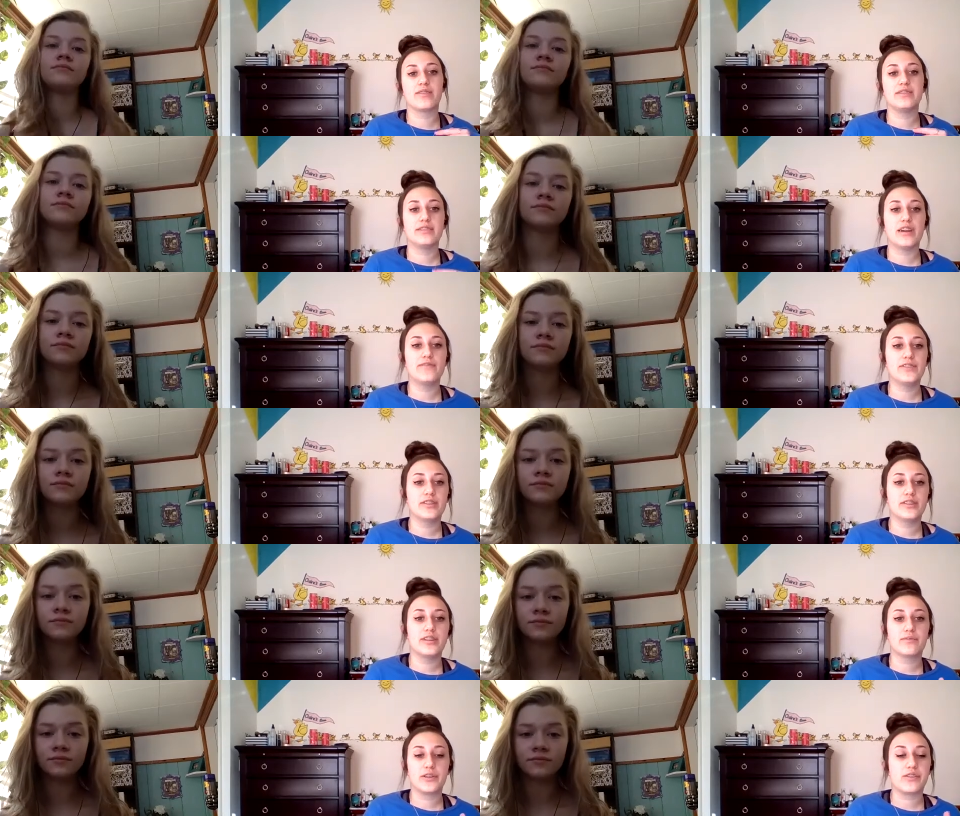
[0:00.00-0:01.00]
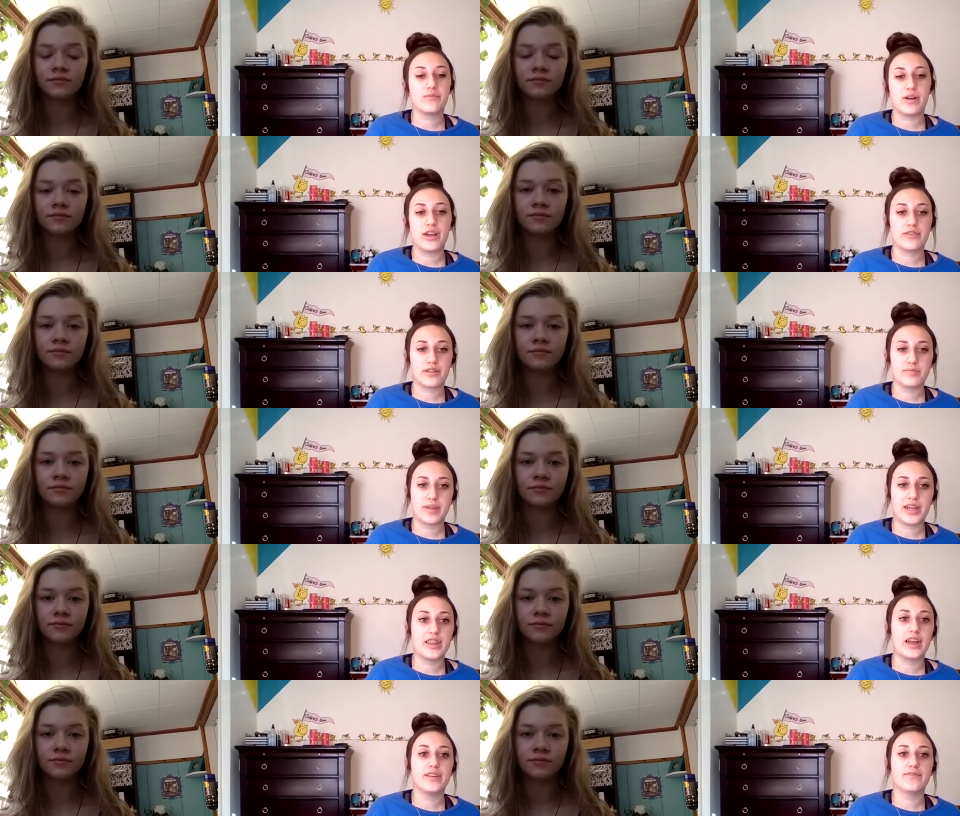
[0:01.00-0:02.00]
Speaker 1: there's definitely a reason why they're in
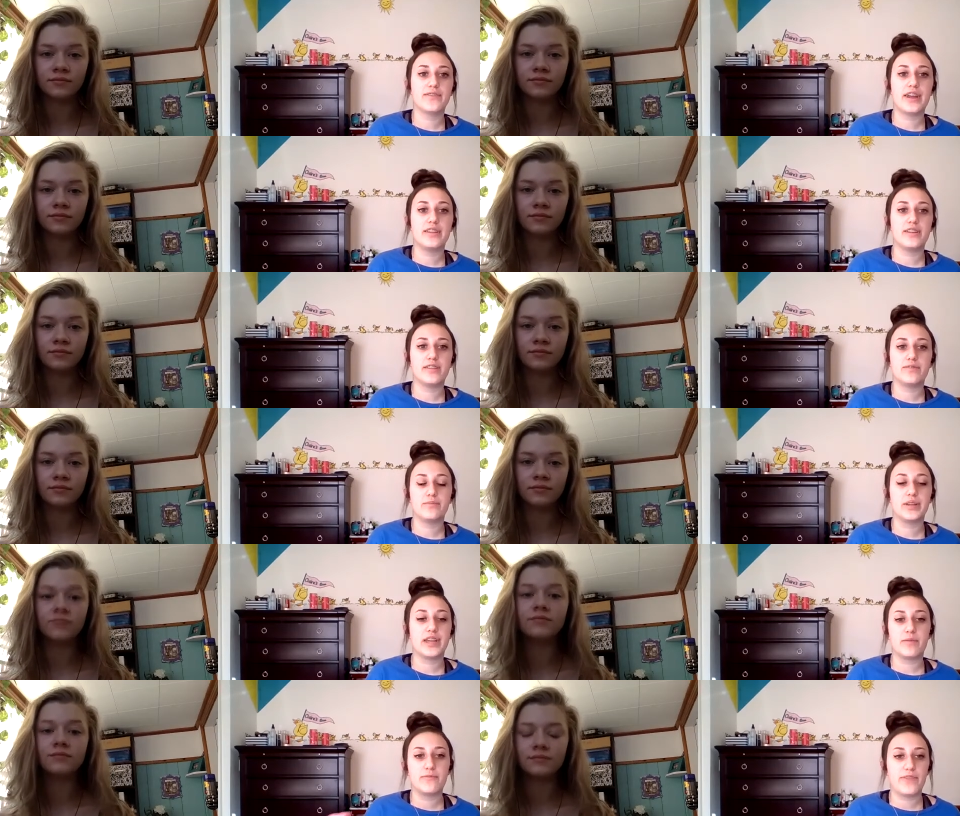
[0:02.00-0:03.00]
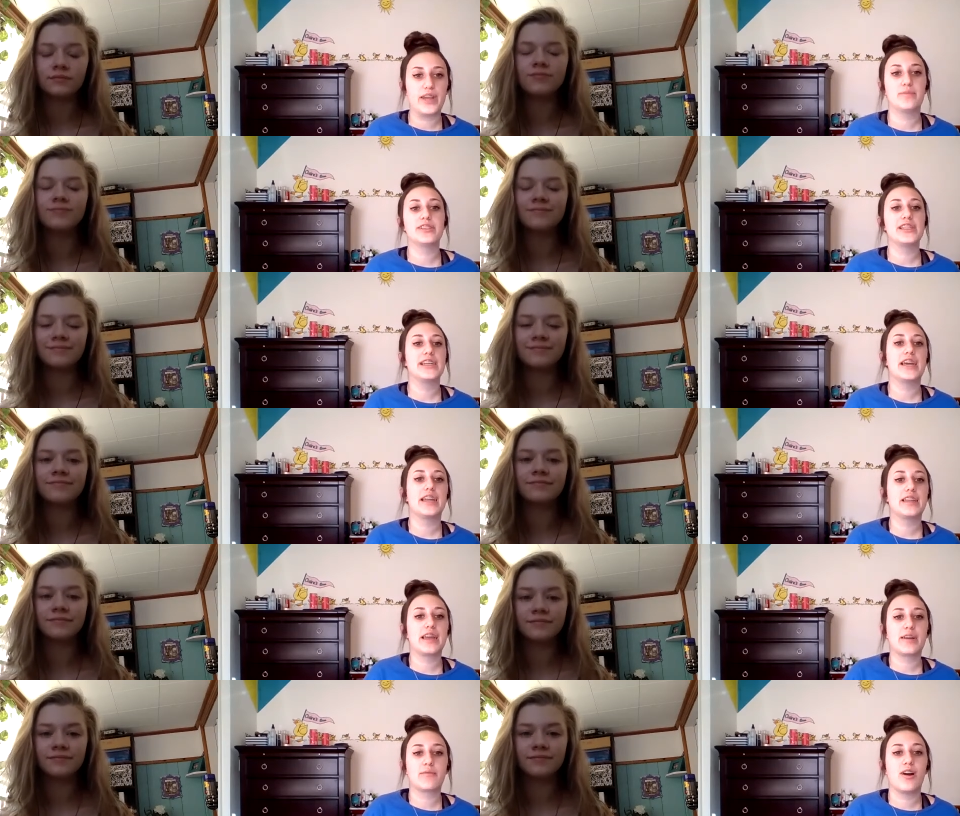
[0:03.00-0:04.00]
my life and they've become family
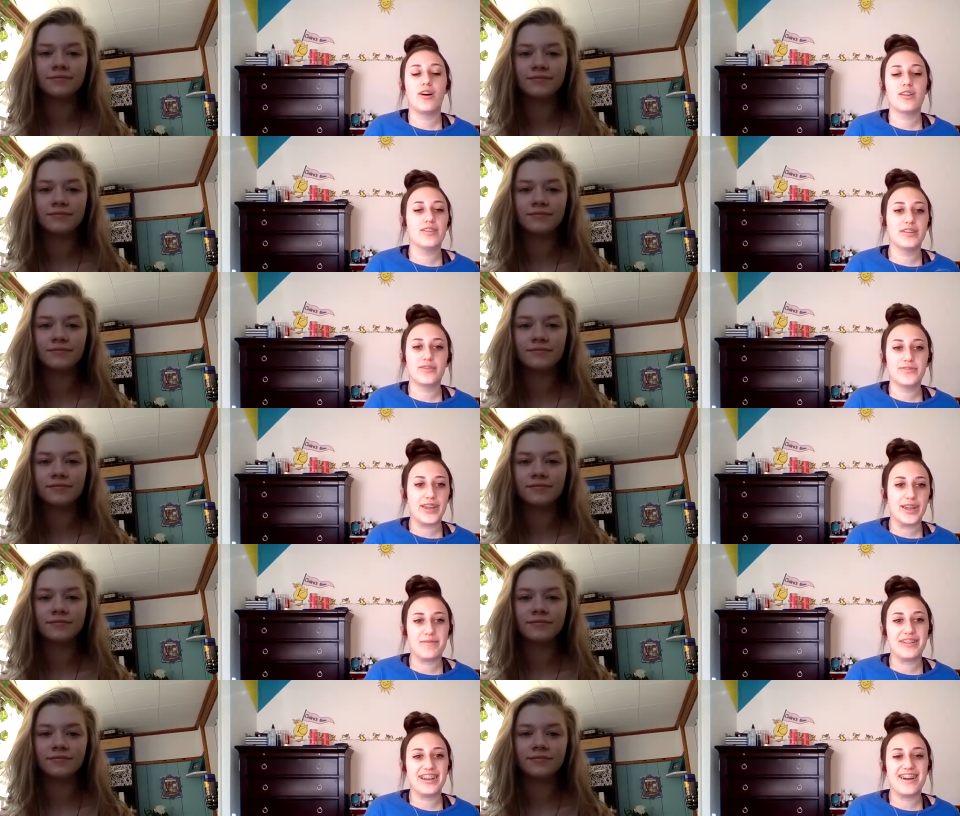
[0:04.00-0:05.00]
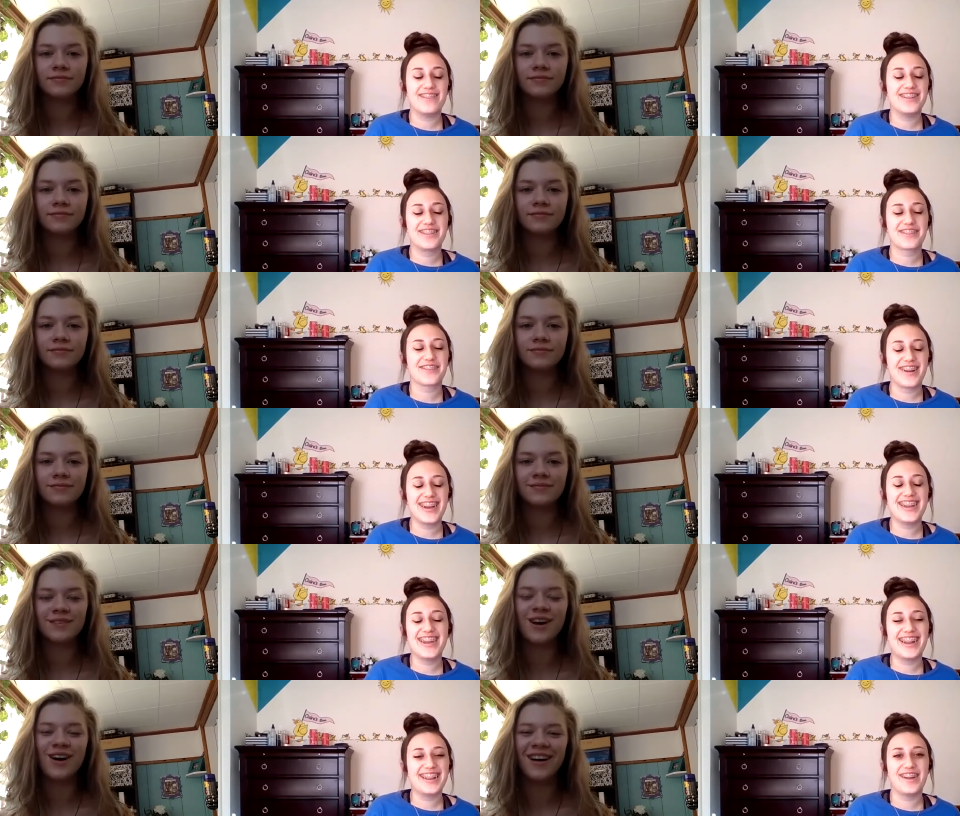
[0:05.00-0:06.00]
and like we're all a little family
Speaker 2: now and it's great
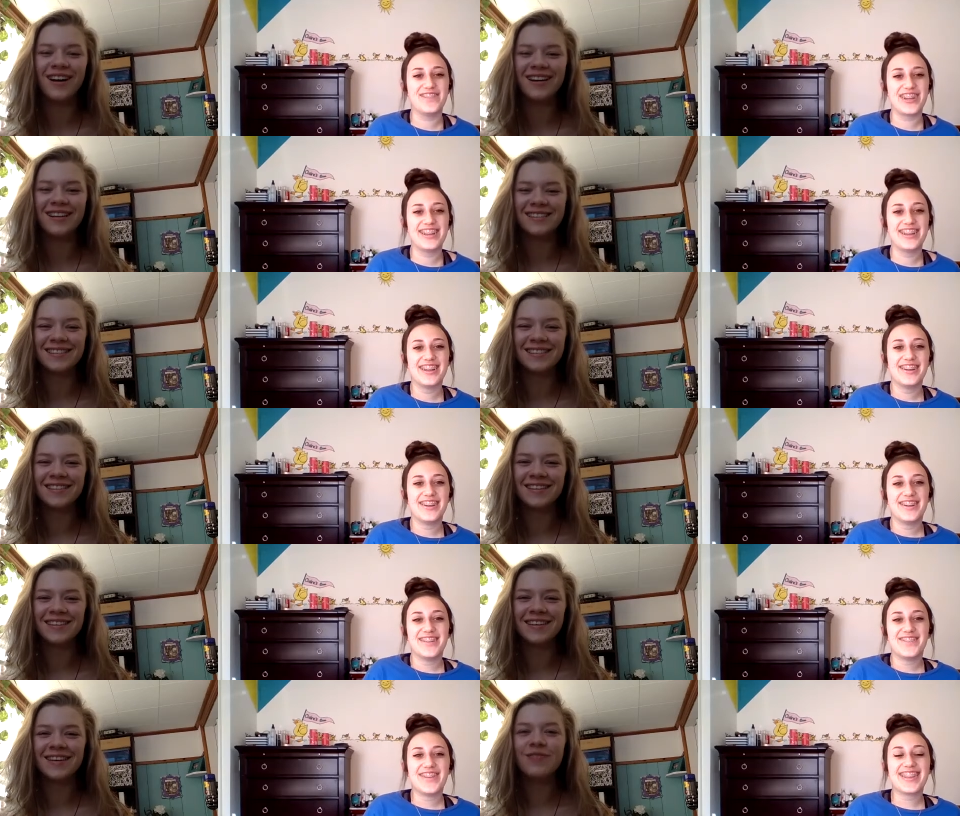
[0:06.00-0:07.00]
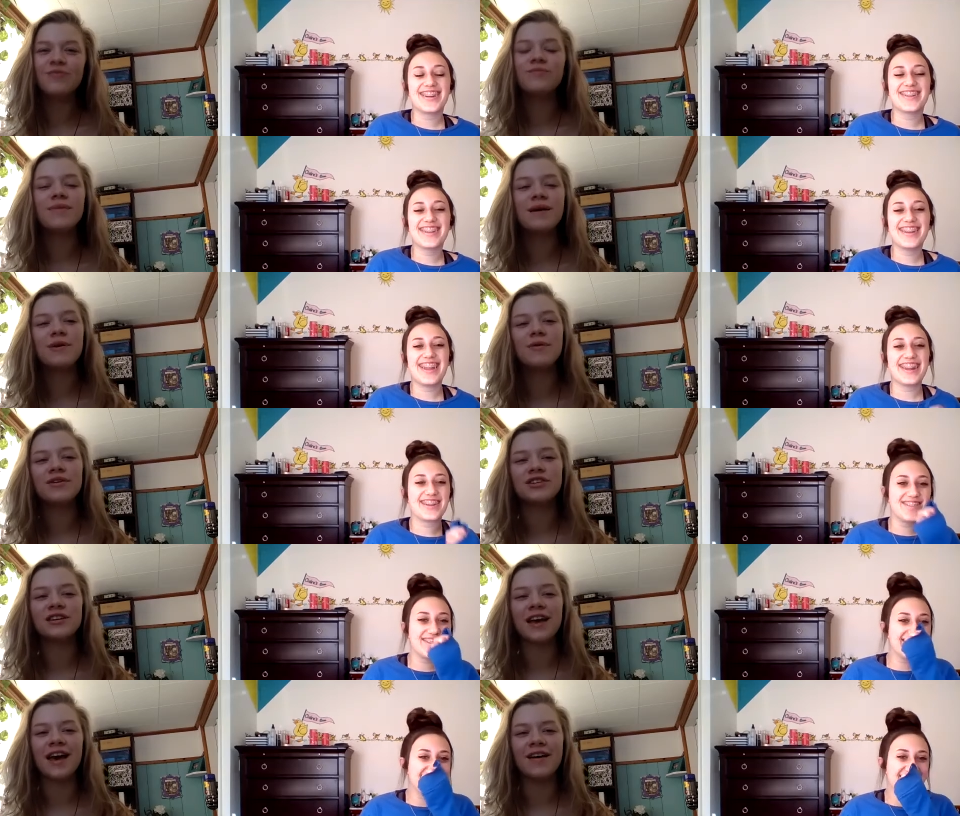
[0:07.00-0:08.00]
and I love it. We literally like
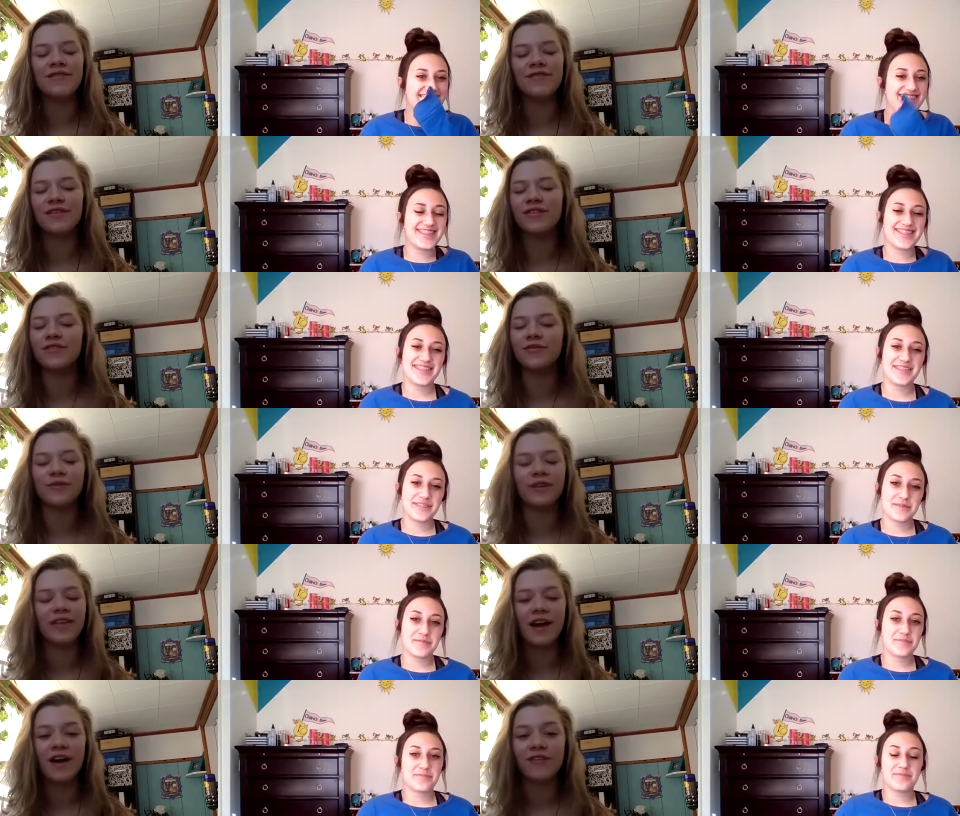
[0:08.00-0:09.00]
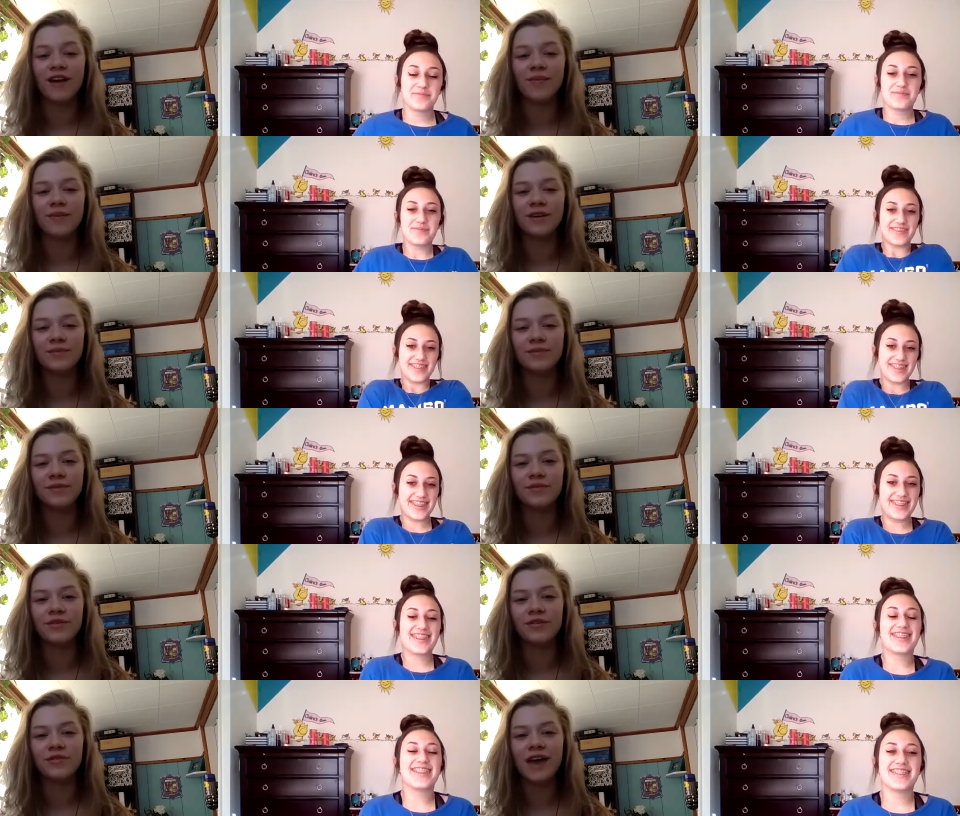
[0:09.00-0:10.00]
this is really off topic, but what
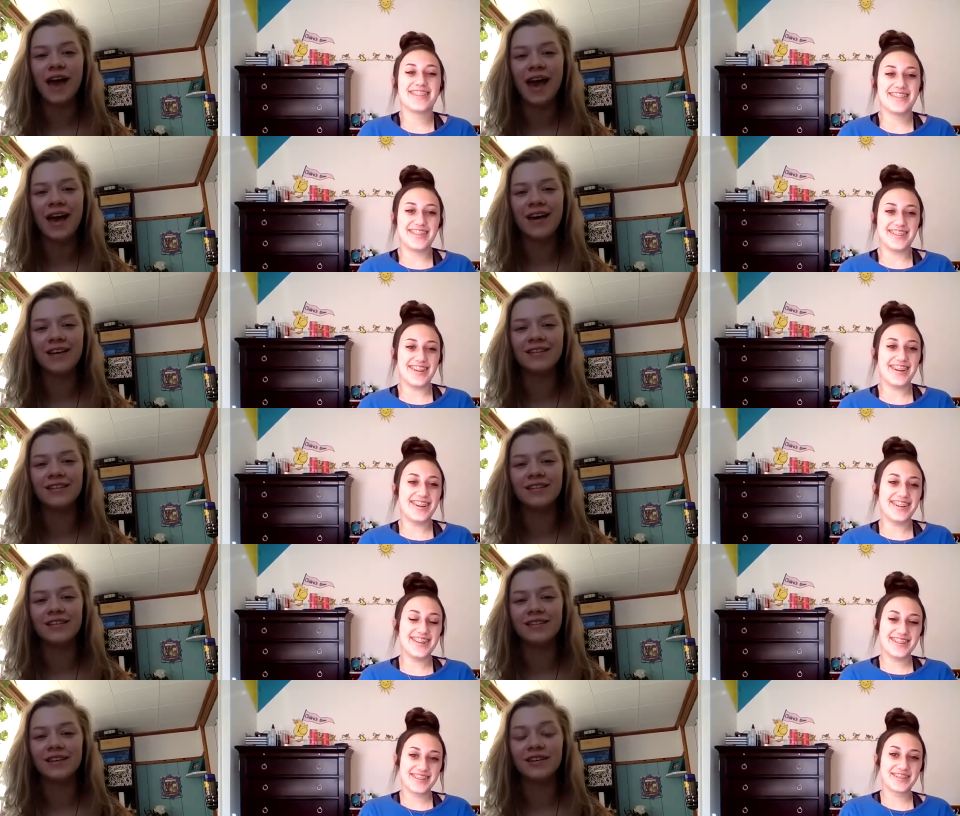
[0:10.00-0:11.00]
if we had a